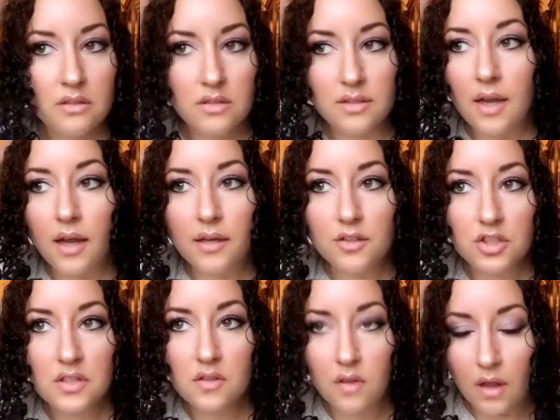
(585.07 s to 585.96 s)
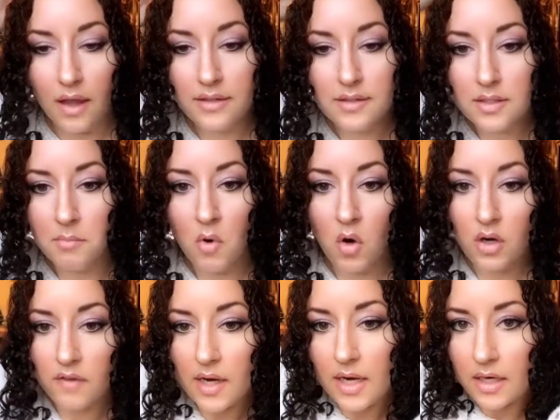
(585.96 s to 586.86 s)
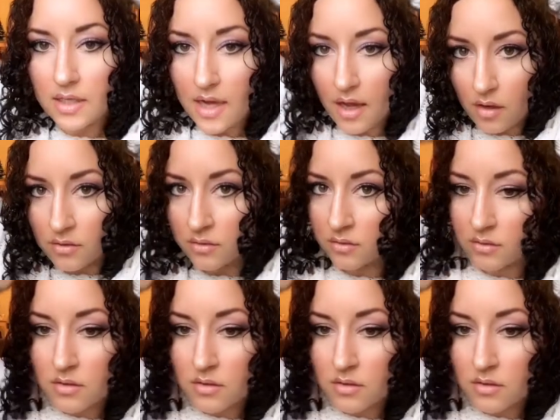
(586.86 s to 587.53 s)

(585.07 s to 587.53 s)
So now you just let some more of your hair down.